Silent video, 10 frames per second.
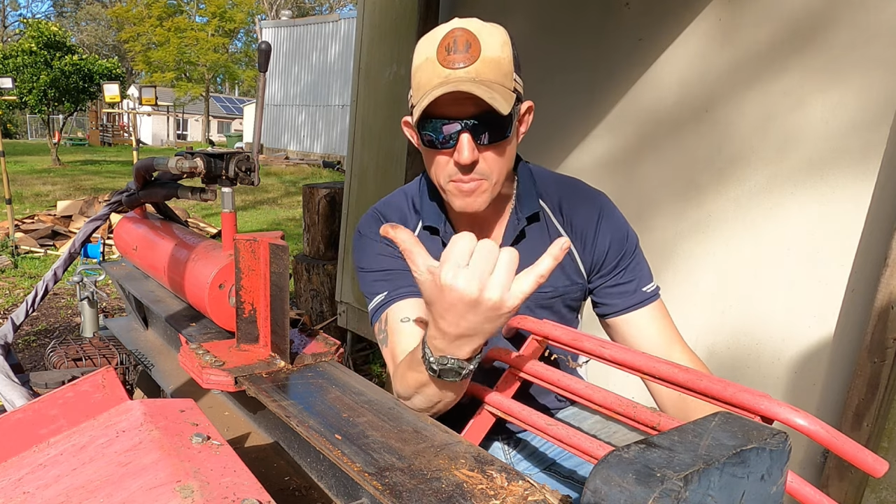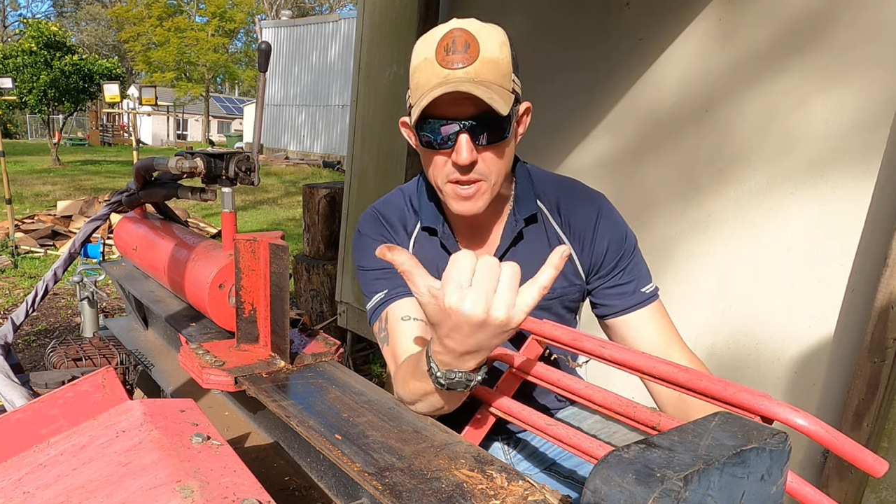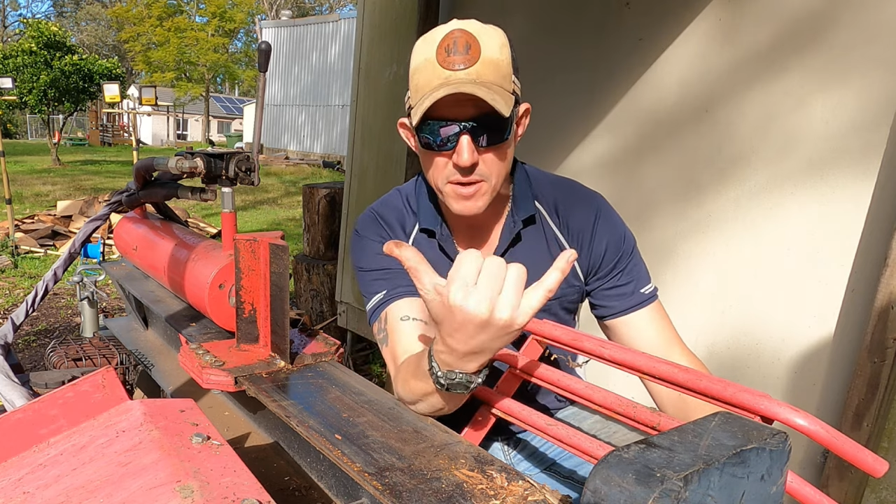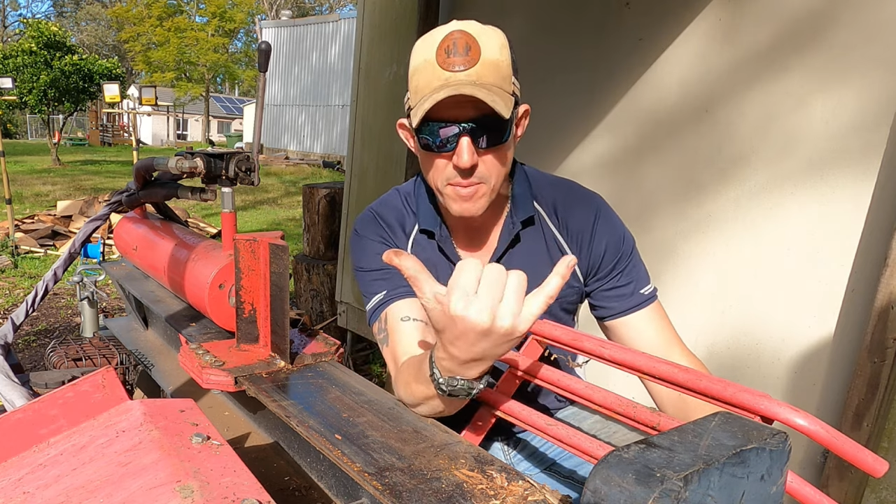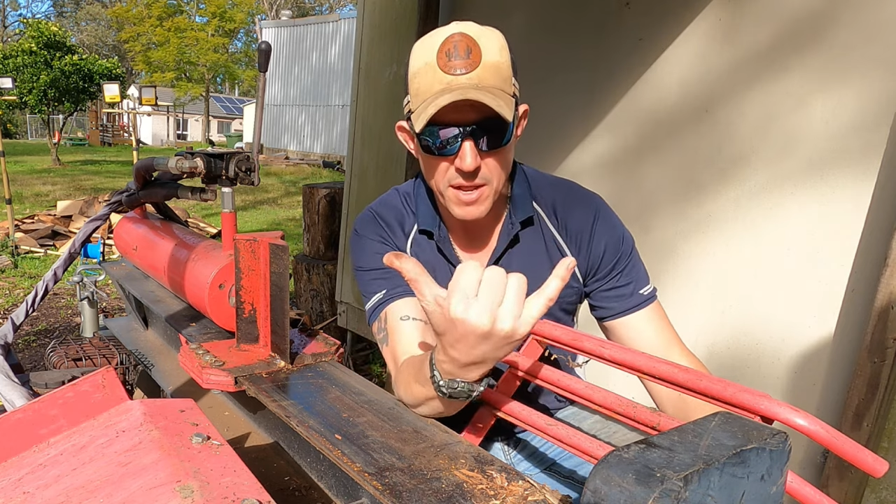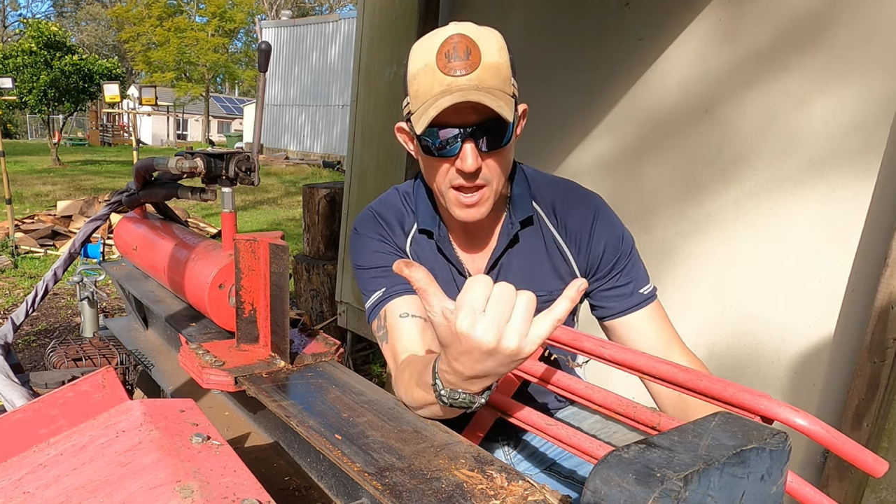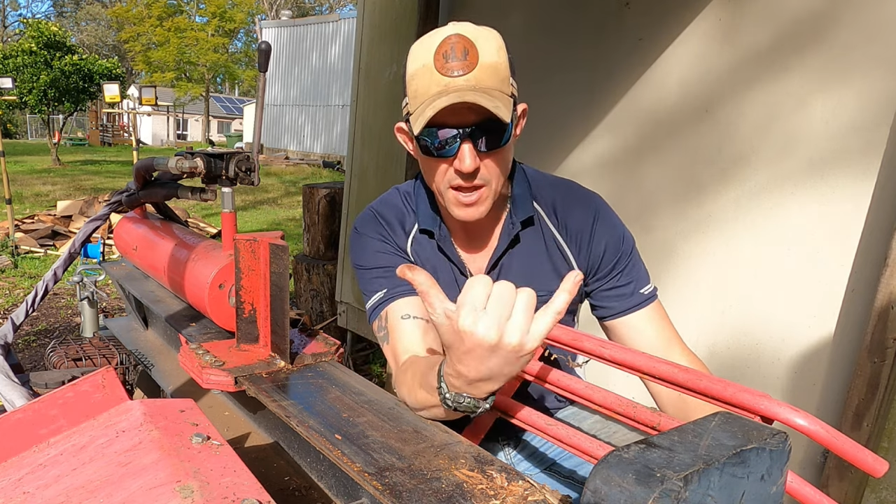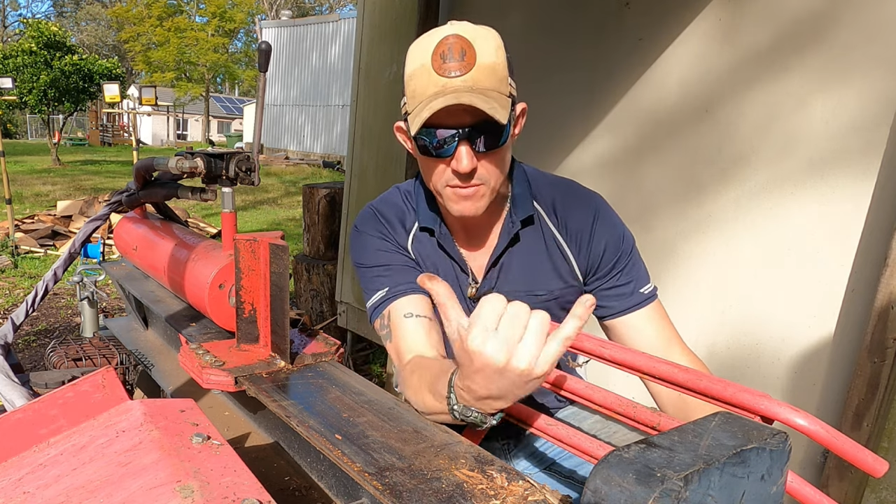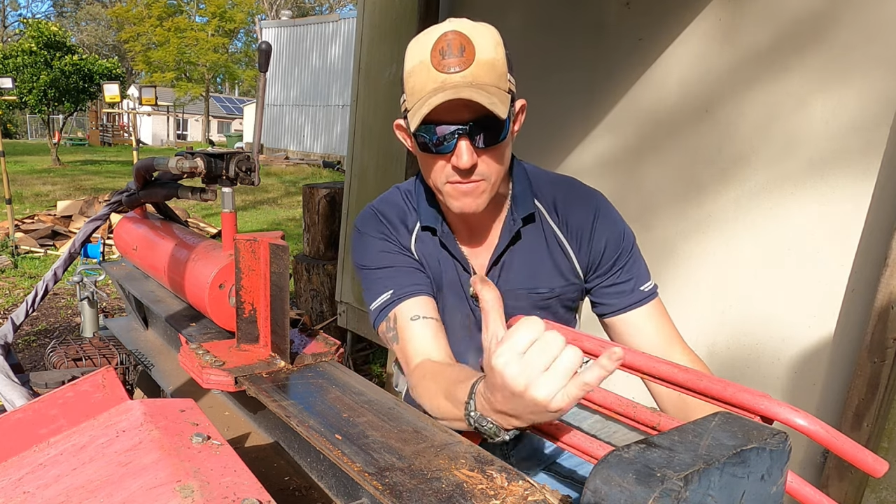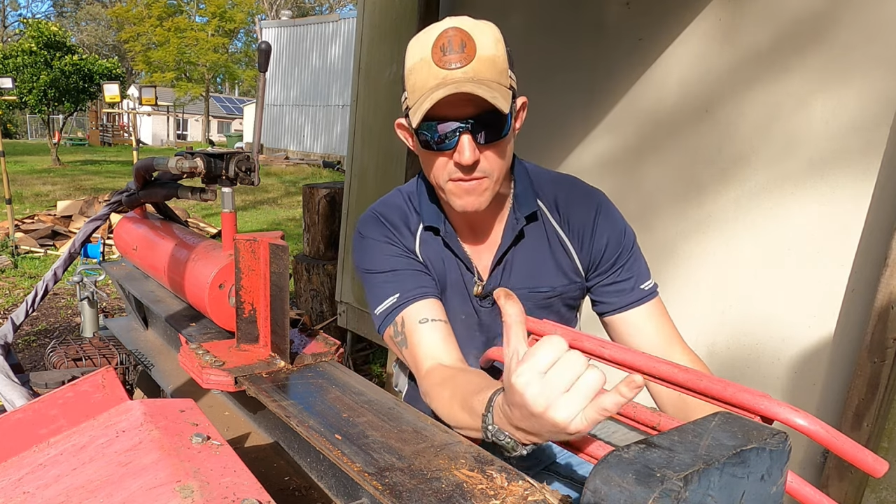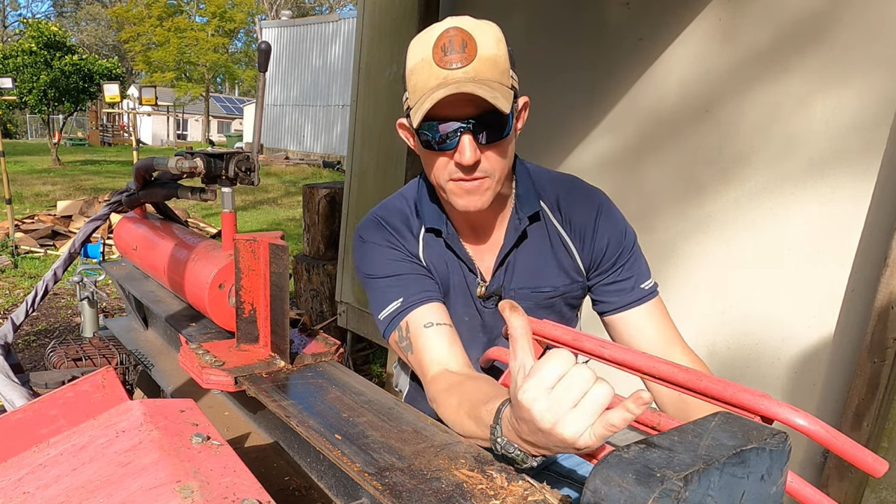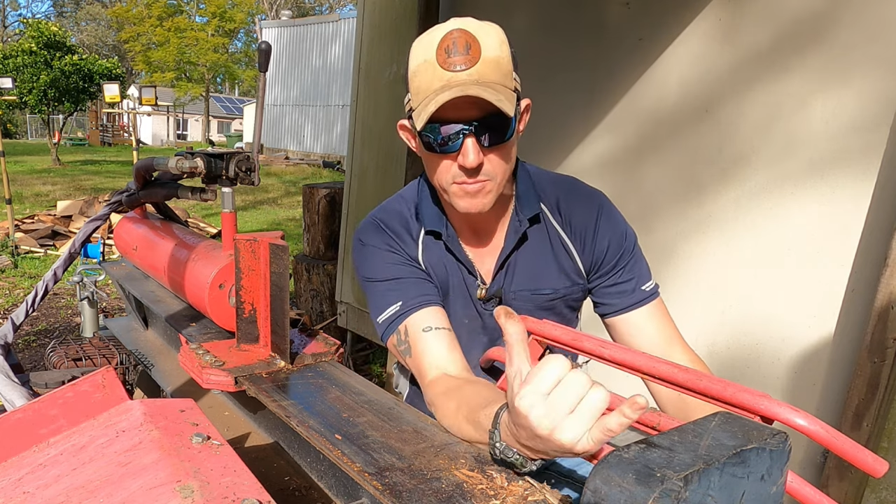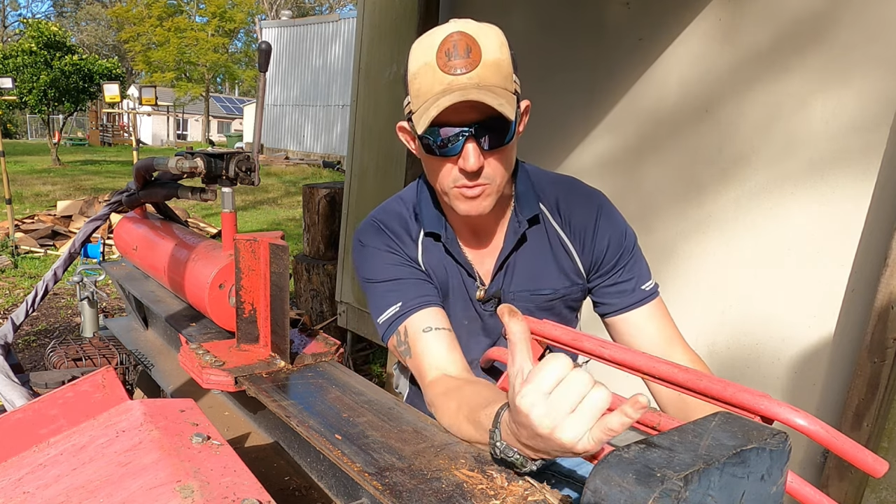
being about 150